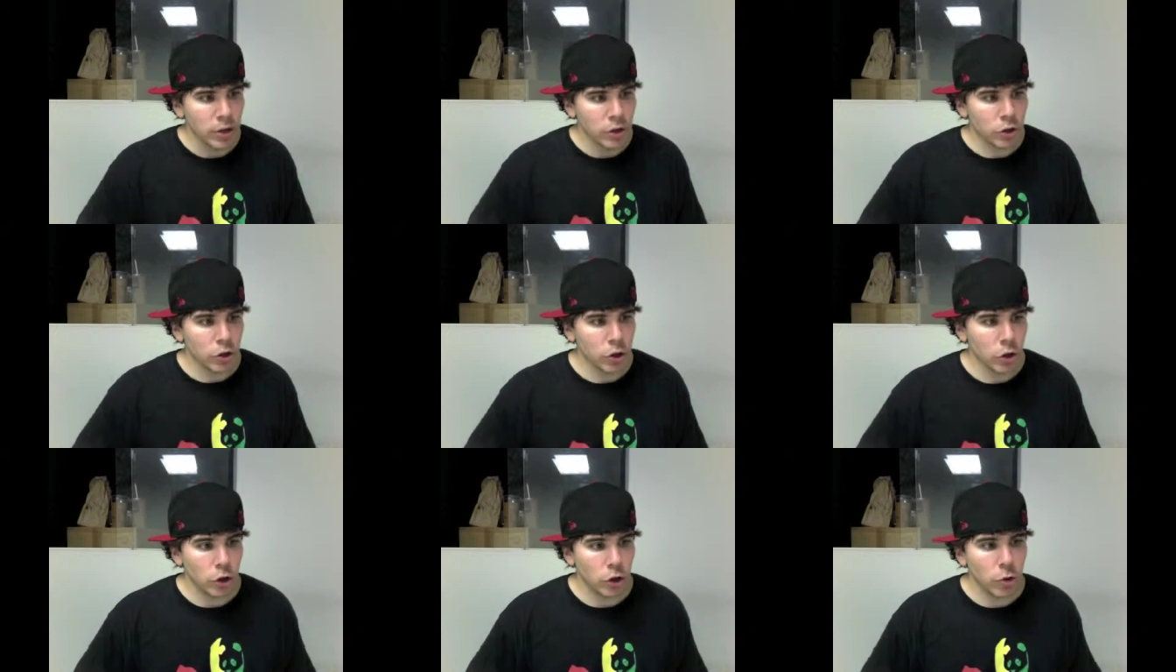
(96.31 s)

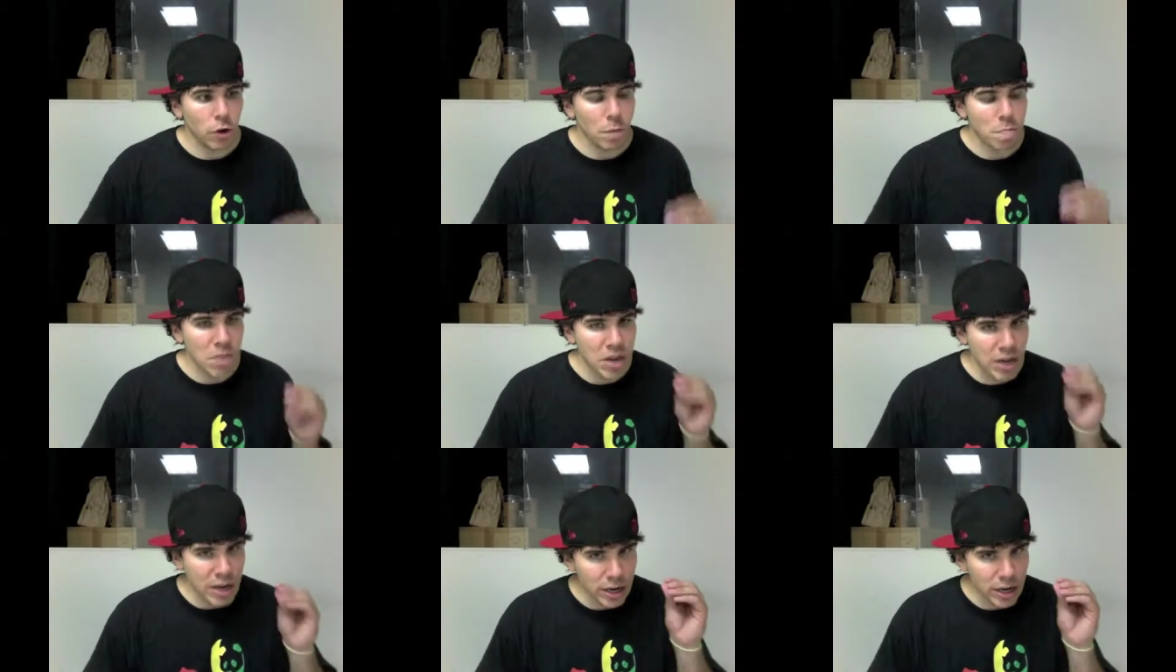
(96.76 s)
So you
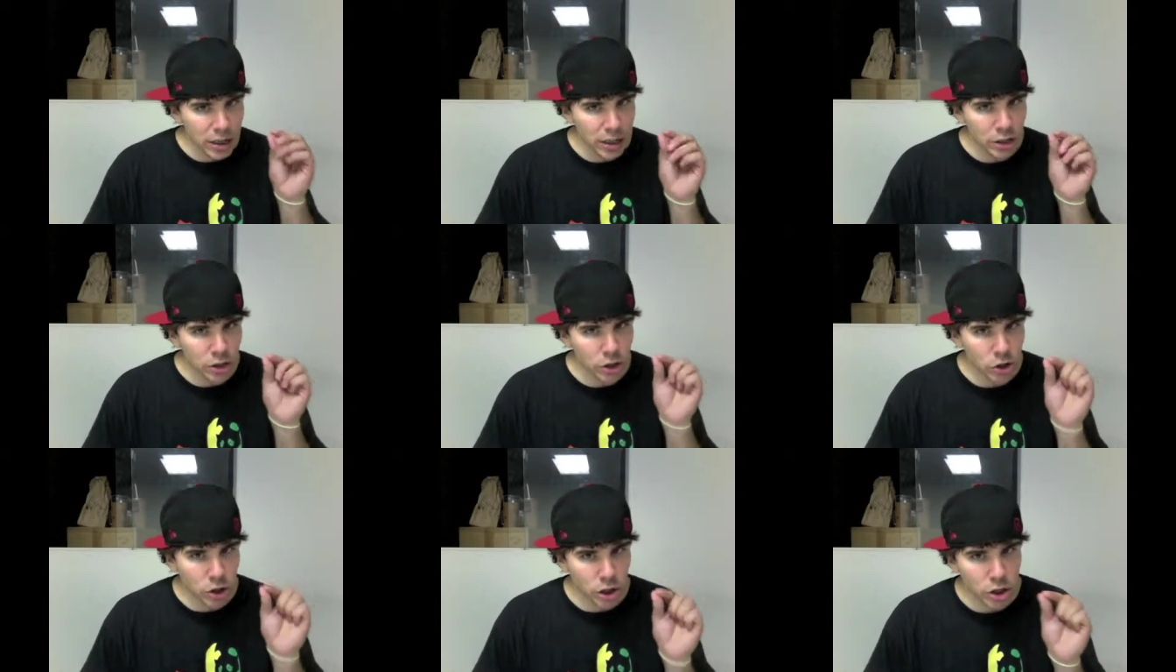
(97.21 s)
immediately
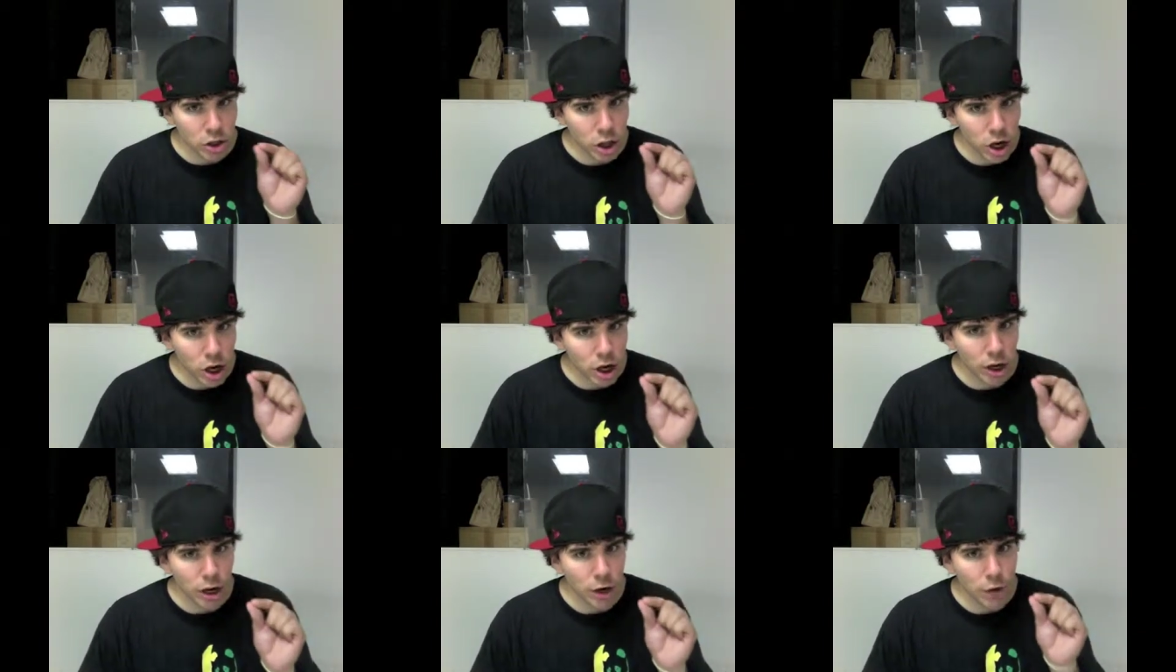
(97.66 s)
start
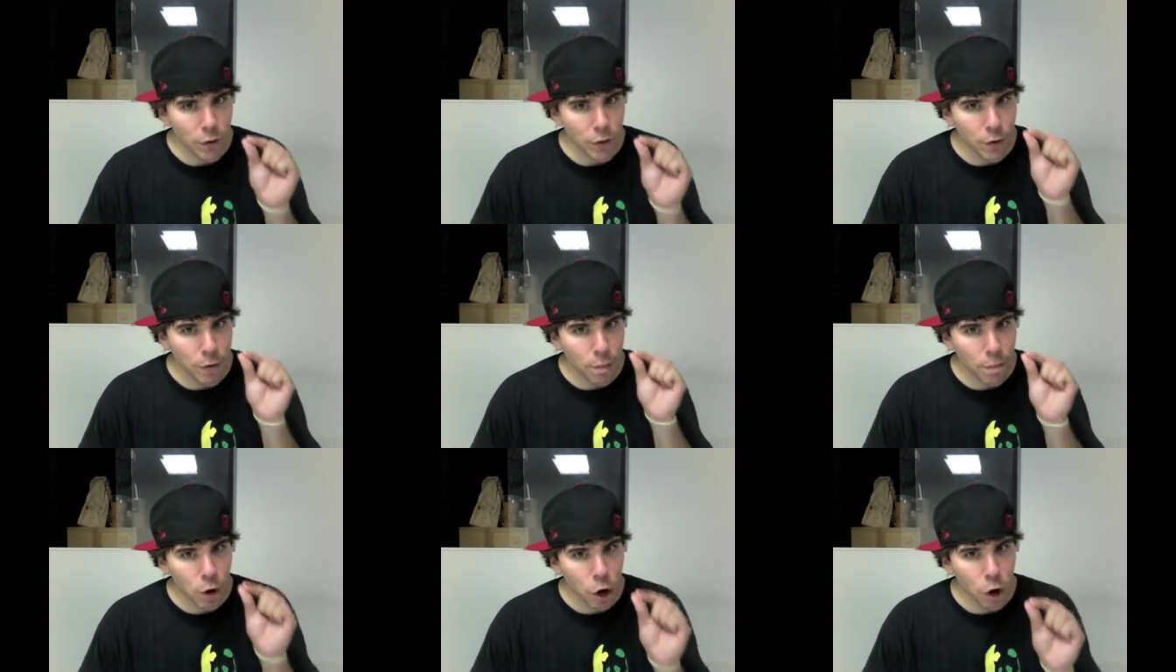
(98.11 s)
talking
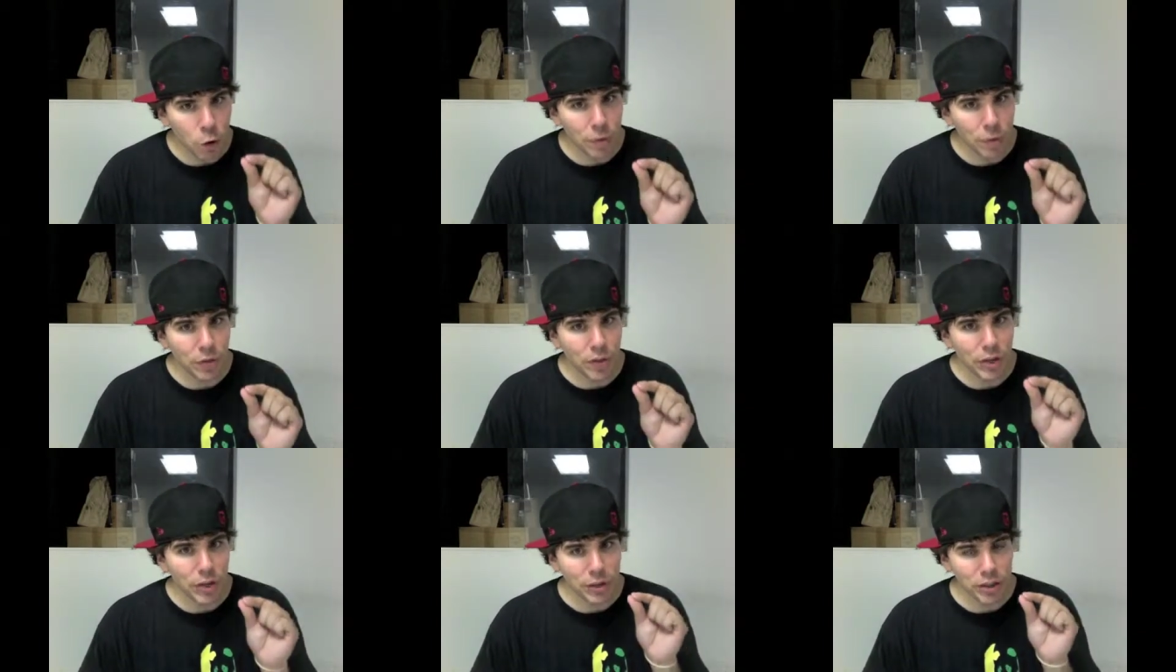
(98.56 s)
the
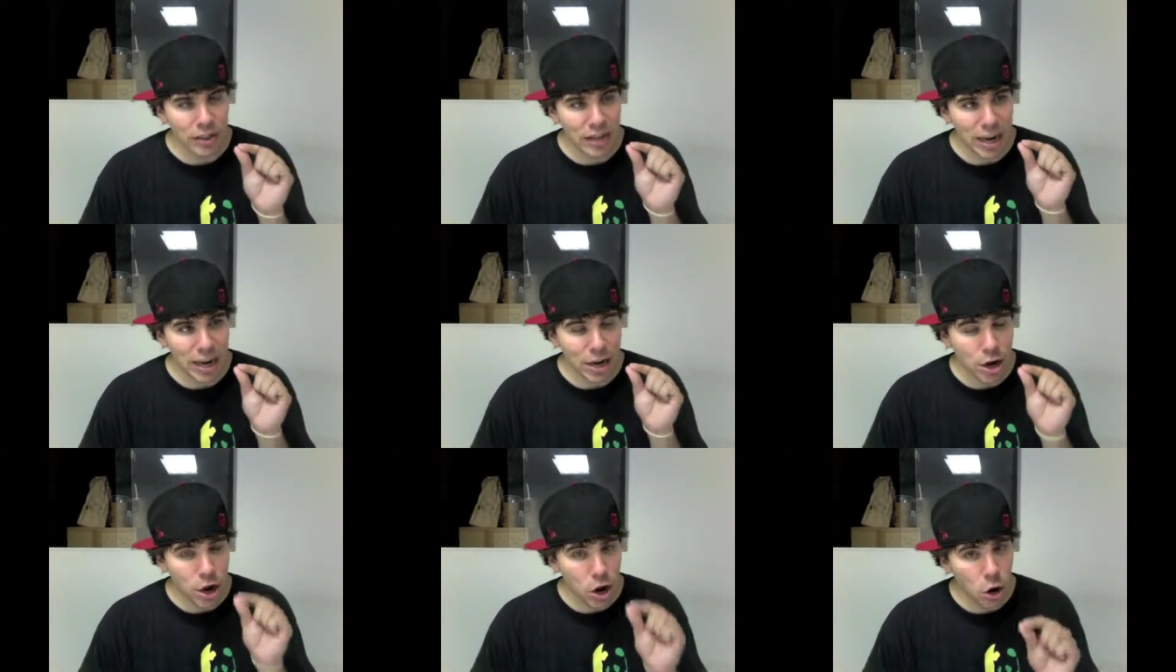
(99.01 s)
moment they
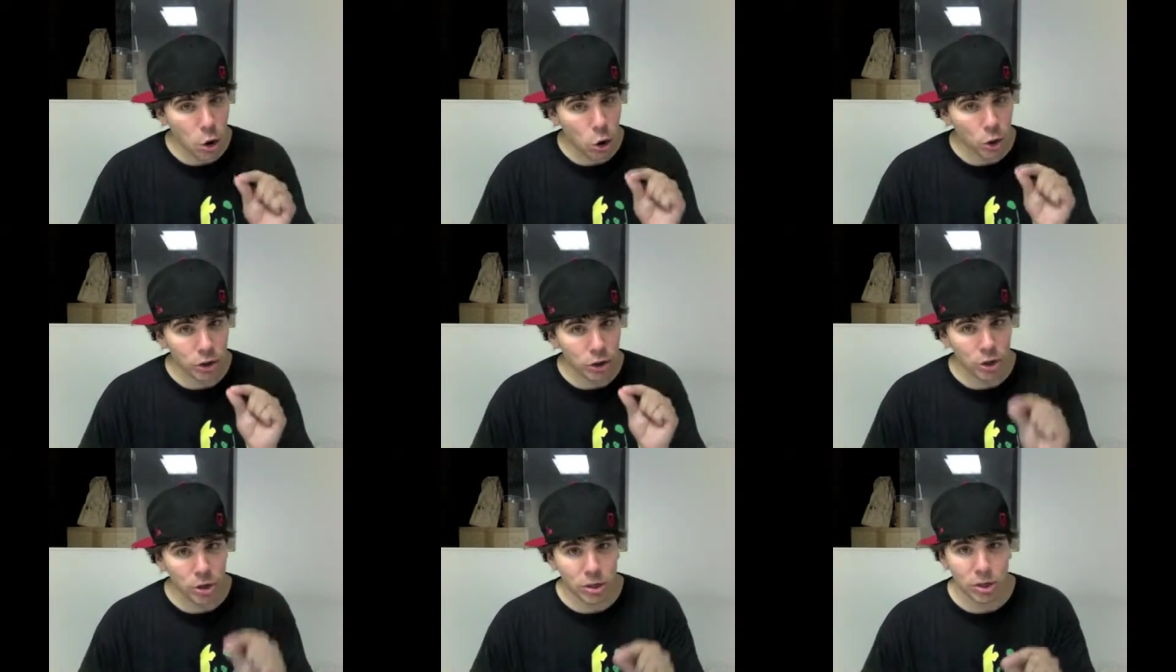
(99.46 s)
say no
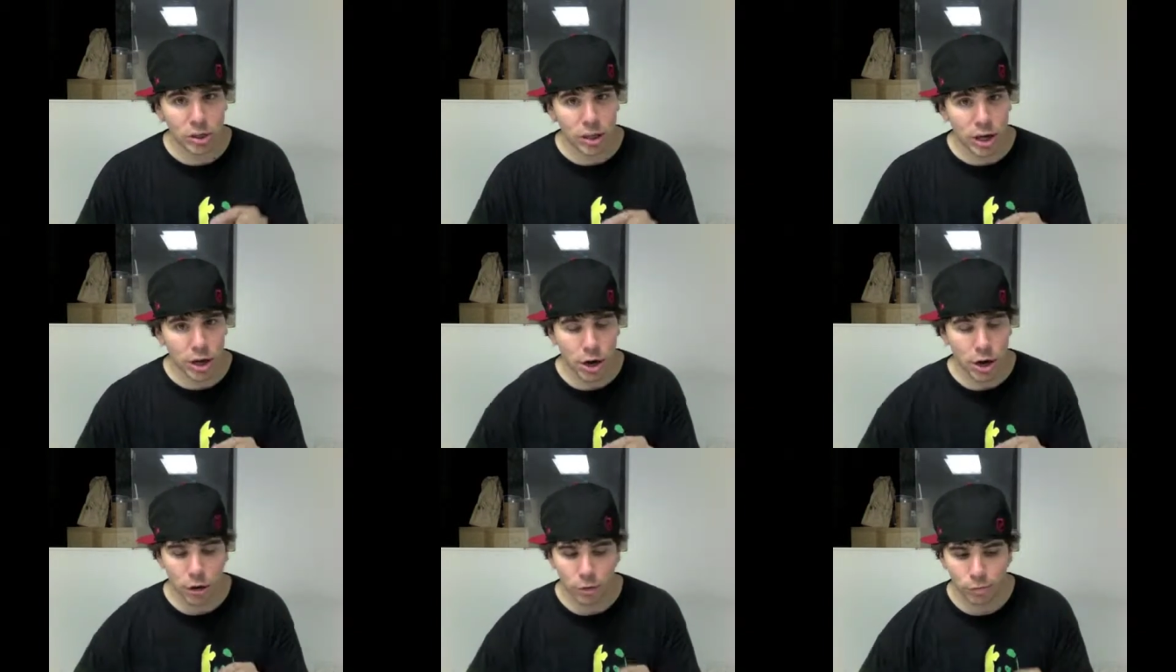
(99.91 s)
or start to
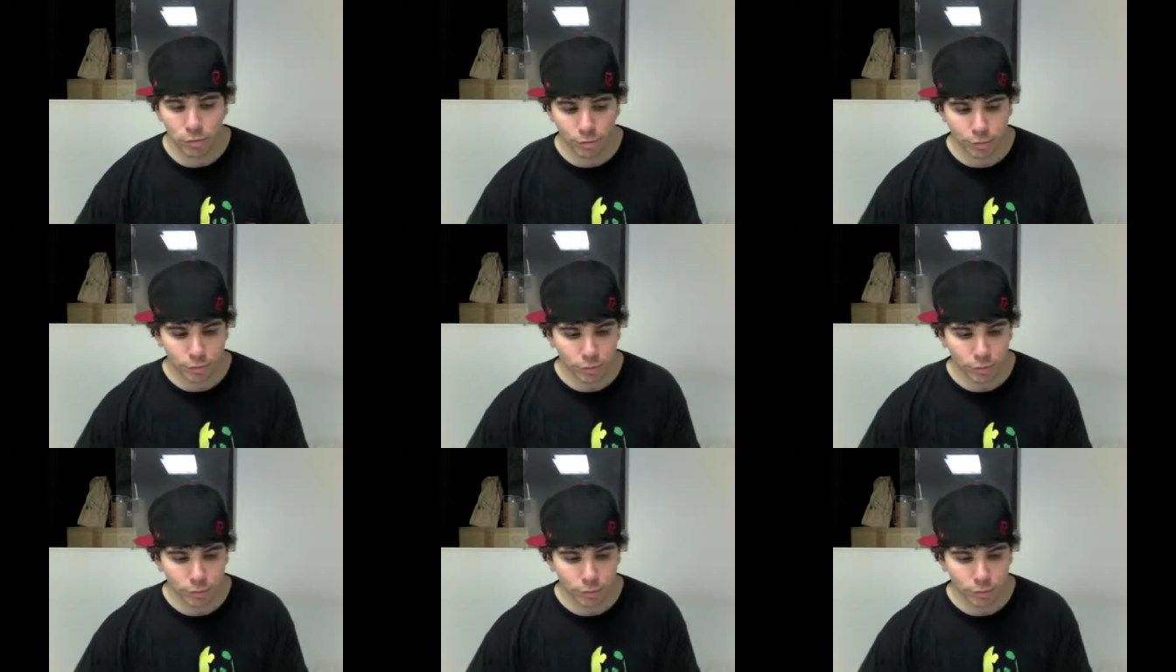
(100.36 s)
say no.